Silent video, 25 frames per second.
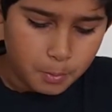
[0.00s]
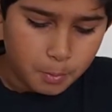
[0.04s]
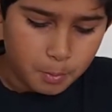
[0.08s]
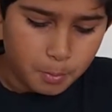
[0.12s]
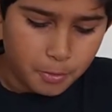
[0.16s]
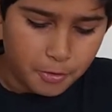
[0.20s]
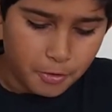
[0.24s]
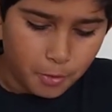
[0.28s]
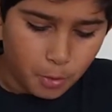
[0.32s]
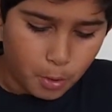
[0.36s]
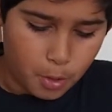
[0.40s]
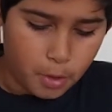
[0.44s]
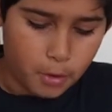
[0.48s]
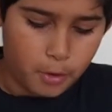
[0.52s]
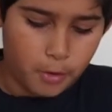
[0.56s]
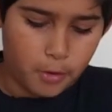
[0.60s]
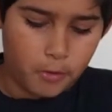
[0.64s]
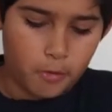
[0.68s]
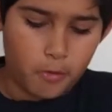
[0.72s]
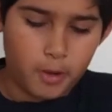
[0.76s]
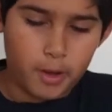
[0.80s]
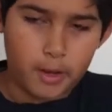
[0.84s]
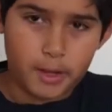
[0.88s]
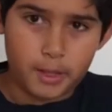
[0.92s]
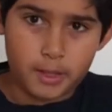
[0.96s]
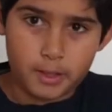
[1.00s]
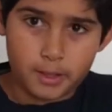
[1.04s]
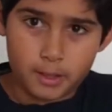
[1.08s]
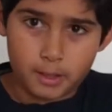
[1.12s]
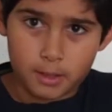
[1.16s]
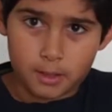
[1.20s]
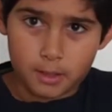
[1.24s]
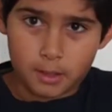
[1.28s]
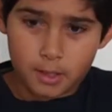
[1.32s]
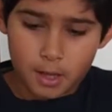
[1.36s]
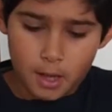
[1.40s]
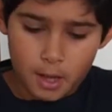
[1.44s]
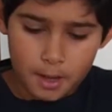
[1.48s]
with all your ingredients
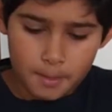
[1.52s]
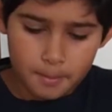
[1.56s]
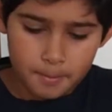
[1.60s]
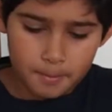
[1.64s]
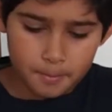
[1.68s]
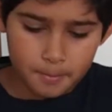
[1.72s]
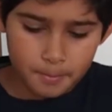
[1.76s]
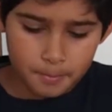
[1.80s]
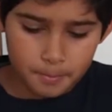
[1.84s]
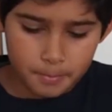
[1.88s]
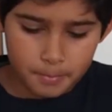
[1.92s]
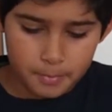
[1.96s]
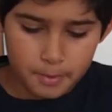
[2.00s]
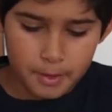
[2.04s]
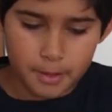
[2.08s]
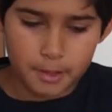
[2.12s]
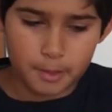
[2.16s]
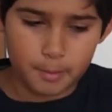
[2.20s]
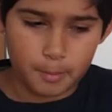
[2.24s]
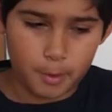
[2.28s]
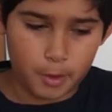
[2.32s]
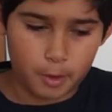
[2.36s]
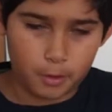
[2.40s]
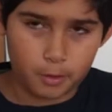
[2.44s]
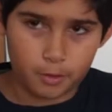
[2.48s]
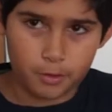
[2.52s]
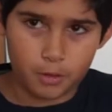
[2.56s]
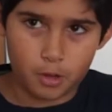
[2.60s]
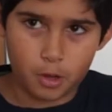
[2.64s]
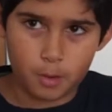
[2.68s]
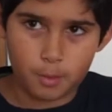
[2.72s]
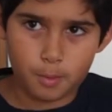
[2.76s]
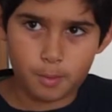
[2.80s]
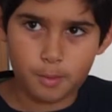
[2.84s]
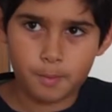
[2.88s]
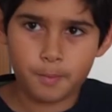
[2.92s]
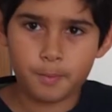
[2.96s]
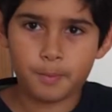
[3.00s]
inside and the bread on top.
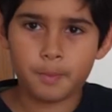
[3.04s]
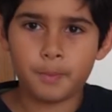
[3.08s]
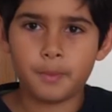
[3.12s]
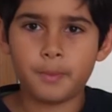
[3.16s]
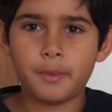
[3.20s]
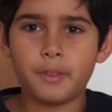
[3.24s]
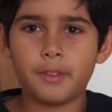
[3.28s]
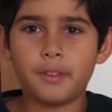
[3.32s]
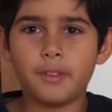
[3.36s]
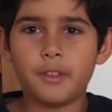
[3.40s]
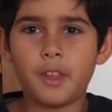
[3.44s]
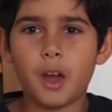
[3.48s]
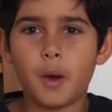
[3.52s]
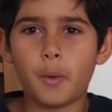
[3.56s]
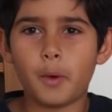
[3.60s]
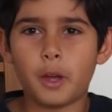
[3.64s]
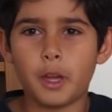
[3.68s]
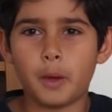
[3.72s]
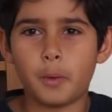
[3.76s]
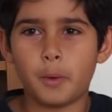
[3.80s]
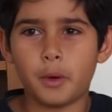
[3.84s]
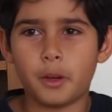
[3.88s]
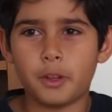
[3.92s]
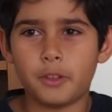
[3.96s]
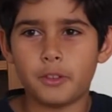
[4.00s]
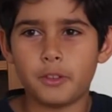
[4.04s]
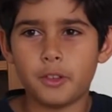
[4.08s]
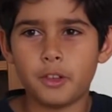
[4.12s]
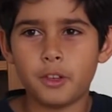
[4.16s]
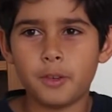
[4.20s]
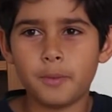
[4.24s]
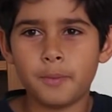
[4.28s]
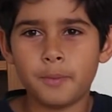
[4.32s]
Now what you want to do